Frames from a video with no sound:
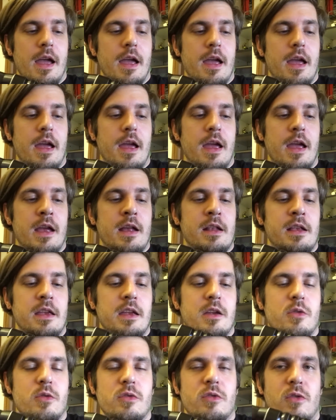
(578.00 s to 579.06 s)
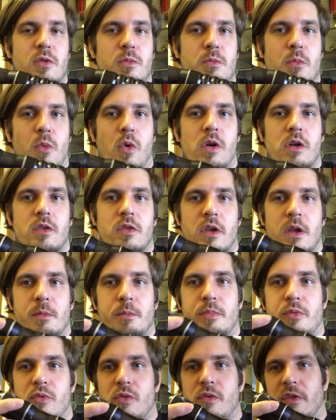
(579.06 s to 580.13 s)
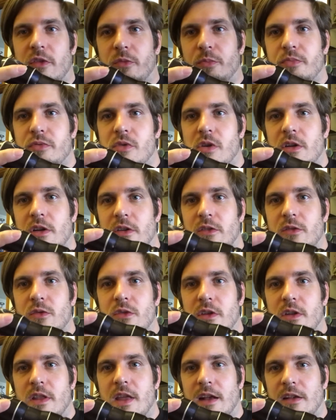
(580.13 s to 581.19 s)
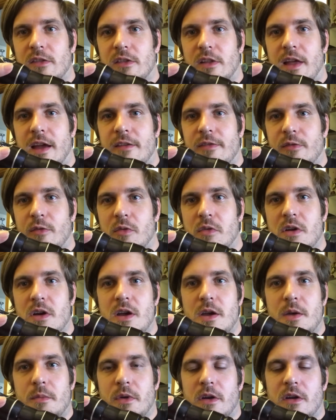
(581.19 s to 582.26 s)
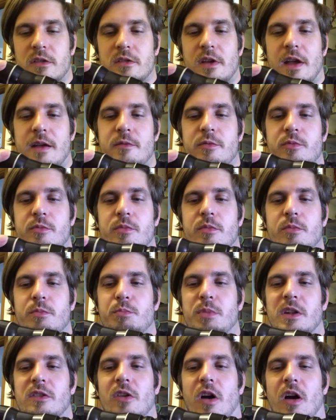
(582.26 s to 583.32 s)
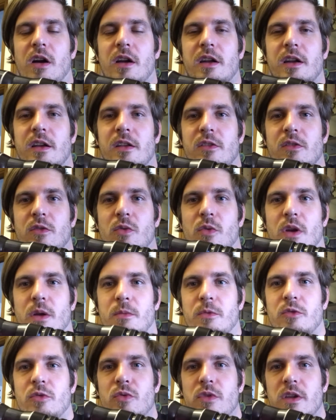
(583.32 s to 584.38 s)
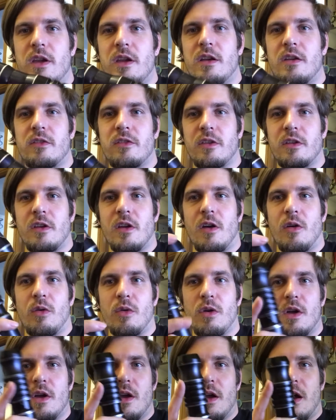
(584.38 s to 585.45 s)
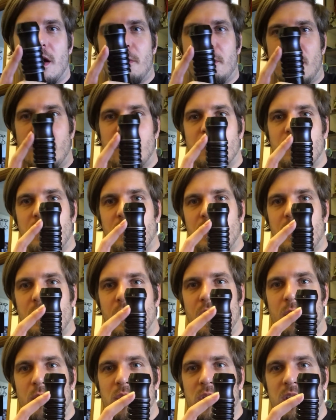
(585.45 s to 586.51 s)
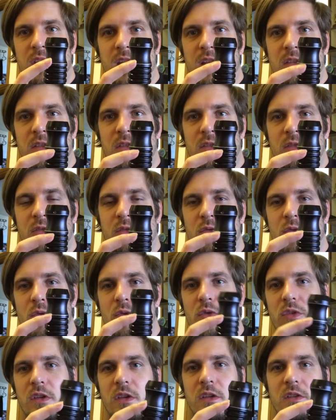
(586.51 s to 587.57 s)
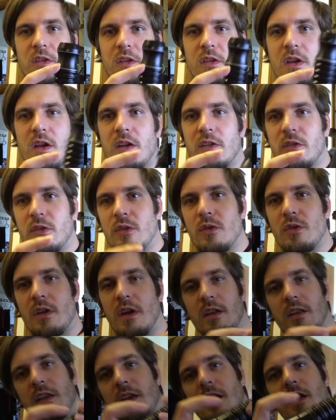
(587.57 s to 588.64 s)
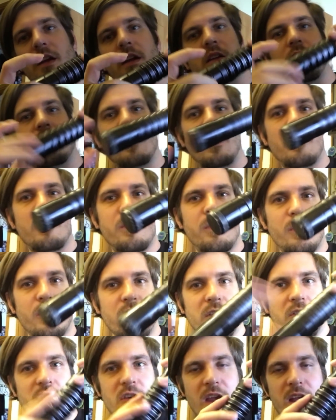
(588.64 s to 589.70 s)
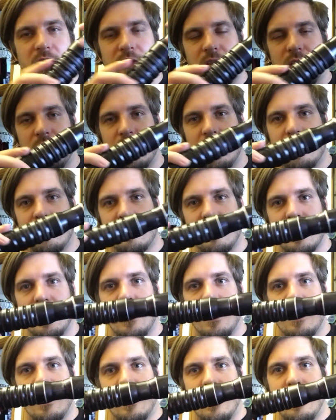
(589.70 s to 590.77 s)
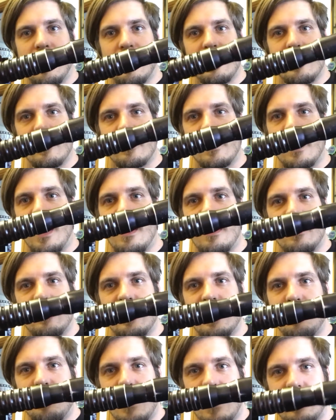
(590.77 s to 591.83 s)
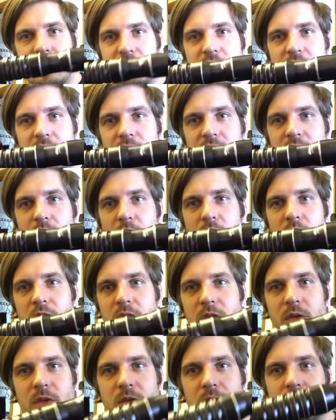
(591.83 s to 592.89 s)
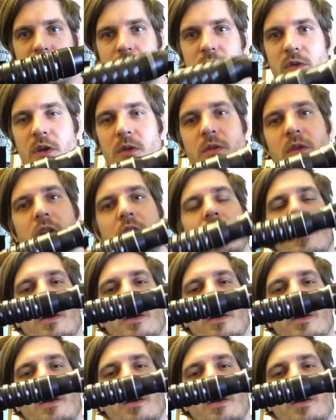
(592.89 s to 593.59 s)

and he could do more to improve his products to the next level. Because I've been talking to him 2 years ago about the retention screws, and he said, yeah, it's a good idea. Same for the chassis. Just get a cheap-ass chassis, or, you know,